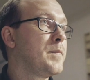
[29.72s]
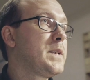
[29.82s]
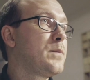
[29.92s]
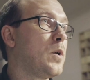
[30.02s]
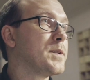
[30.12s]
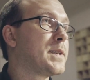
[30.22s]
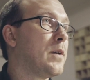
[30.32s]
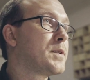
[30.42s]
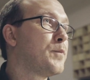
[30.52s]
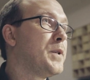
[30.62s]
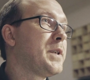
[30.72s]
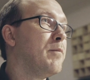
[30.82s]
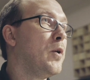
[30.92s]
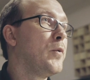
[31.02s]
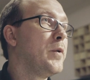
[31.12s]
This one sounds pretty
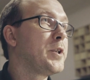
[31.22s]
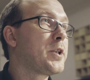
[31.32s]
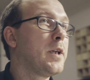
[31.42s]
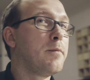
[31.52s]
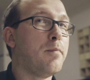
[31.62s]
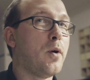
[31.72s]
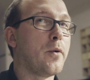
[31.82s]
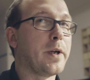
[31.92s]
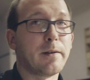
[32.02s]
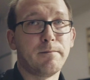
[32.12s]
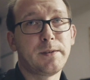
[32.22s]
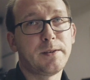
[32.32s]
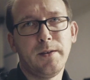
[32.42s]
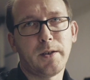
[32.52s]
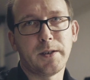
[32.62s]
mono-ish and boring.
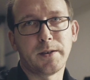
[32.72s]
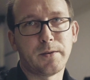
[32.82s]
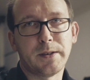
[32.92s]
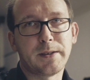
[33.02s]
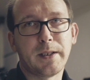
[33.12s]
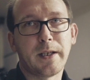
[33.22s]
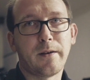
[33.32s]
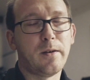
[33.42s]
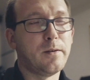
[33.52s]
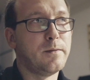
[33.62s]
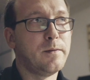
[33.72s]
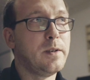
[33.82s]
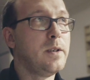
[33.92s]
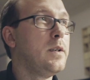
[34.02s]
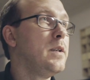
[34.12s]
It's not interesting at all.
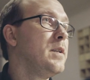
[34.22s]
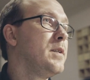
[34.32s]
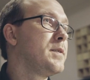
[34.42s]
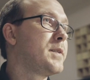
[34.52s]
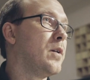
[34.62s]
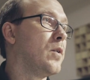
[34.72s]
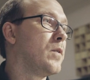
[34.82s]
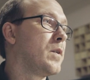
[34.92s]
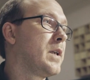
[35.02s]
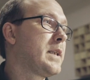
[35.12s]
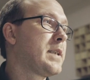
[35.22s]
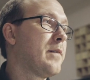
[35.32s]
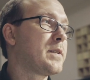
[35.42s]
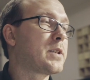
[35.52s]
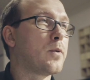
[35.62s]
So let's
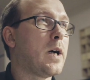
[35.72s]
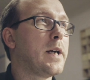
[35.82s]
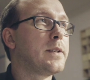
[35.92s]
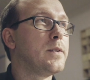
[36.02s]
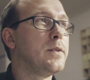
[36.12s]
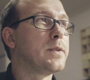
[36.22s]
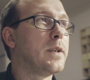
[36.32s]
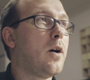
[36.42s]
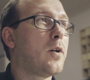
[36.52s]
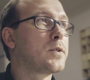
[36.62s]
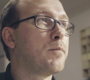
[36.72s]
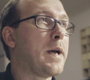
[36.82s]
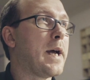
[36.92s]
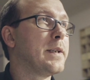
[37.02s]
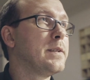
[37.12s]
have a try to use an auto
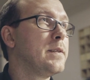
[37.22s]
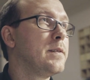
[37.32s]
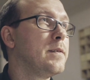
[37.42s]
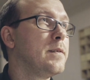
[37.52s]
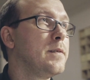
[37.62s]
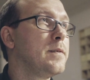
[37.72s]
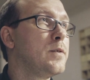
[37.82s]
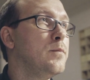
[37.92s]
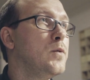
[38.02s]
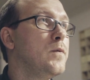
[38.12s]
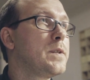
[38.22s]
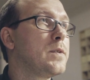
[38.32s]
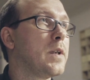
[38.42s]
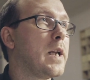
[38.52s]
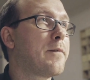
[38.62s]
pan to move it
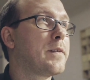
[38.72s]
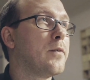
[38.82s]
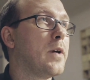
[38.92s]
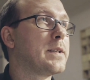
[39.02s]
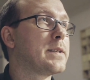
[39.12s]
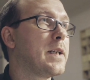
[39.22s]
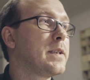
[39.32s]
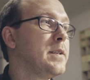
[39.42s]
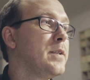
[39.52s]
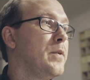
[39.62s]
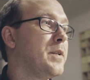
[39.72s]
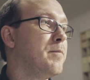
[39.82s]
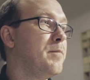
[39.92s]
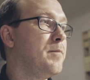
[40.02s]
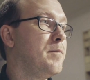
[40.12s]
to the left and right side in a rhythm.